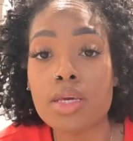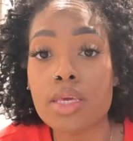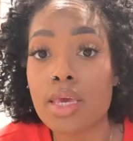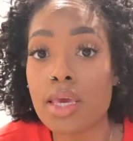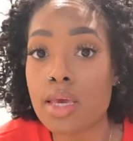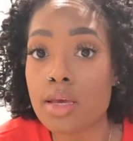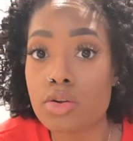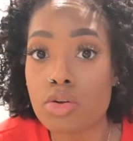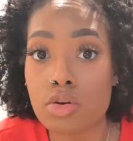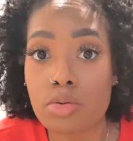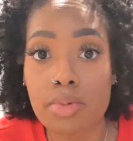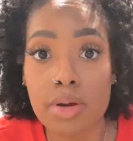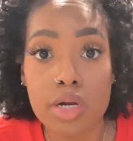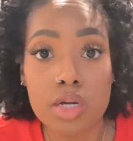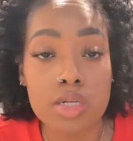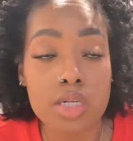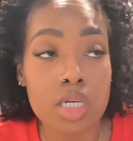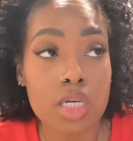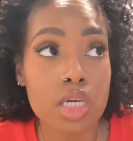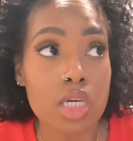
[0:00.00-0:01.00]
candle
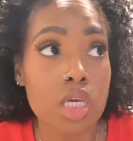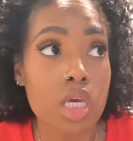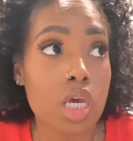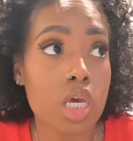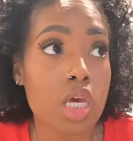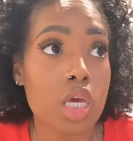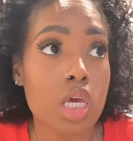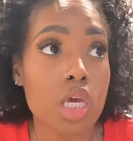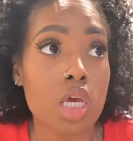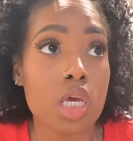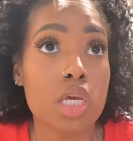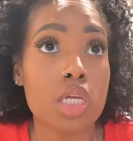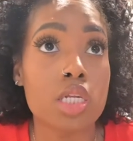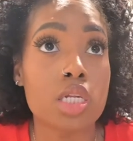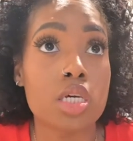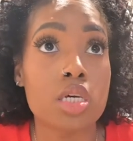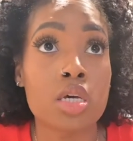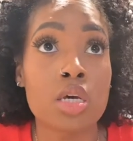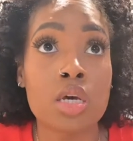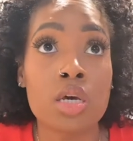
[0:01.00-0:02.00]
burning
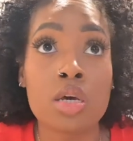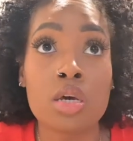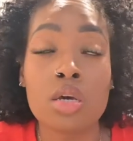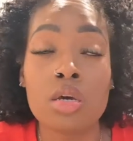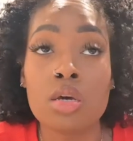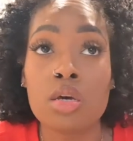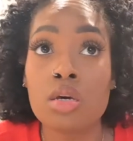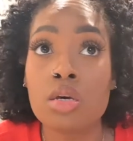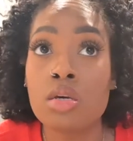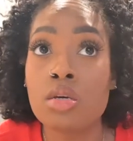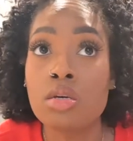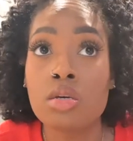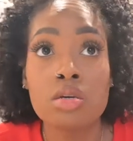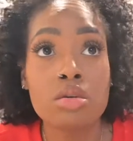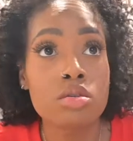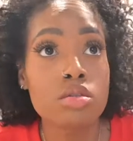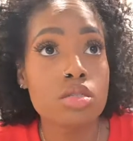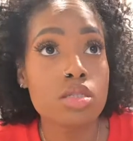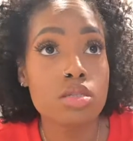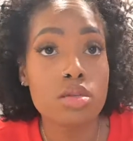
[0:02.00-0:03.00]
and
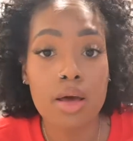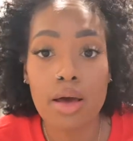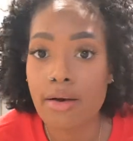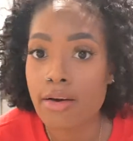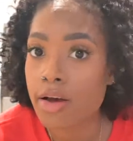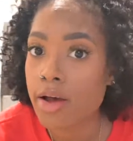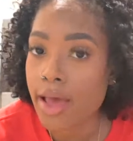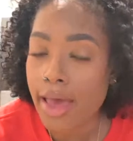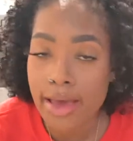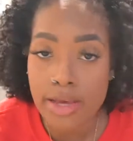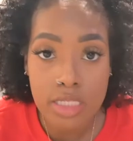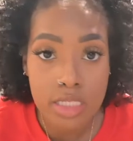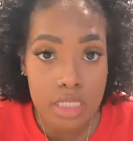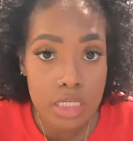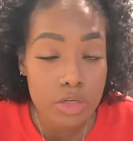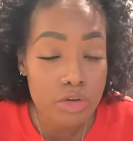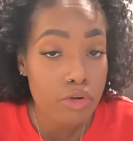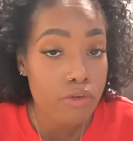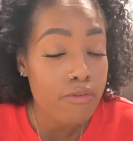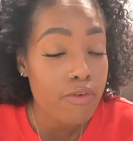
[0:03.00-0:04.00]
uh,
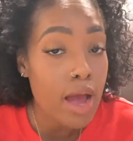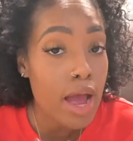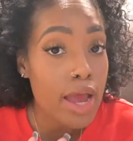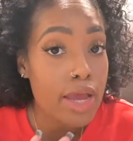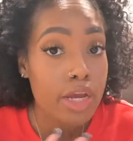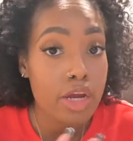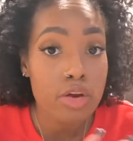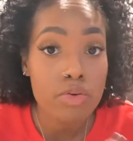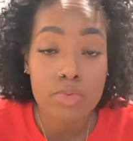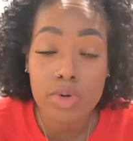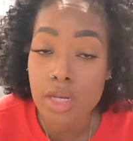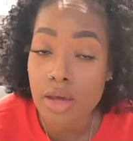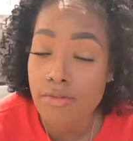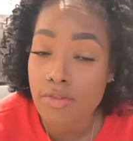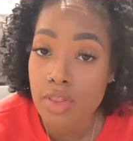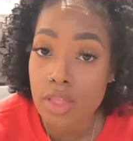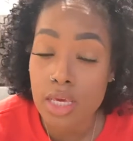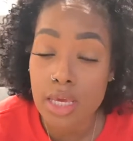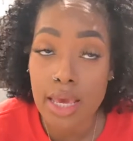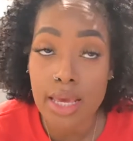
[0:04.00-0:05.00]
accidental fire,
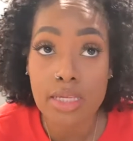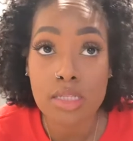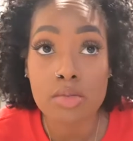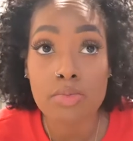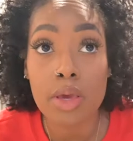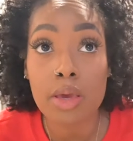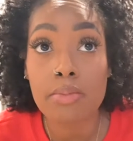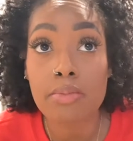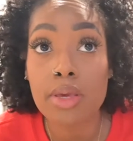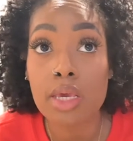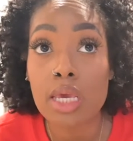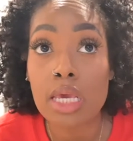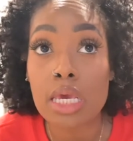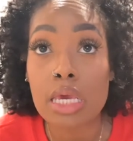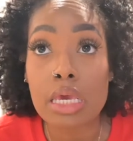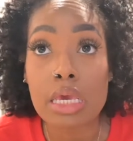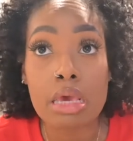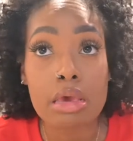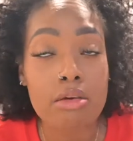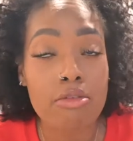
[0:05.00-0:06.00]
whatever the case may
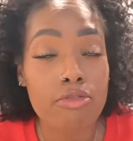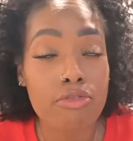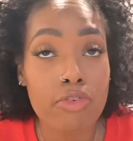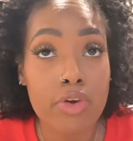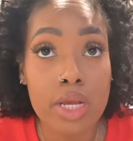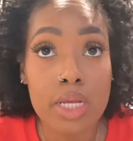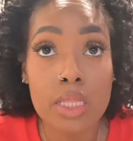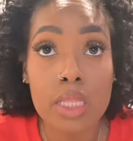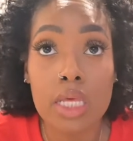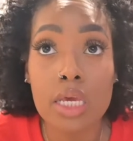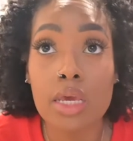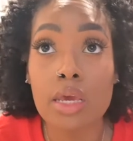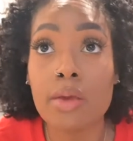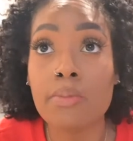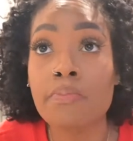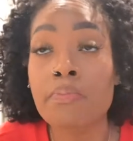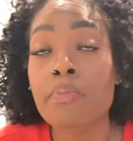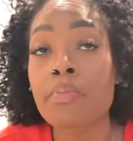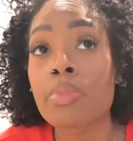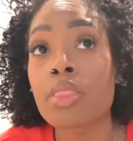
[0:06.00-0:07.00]
be, kid
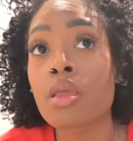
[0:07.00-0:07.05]
friendly.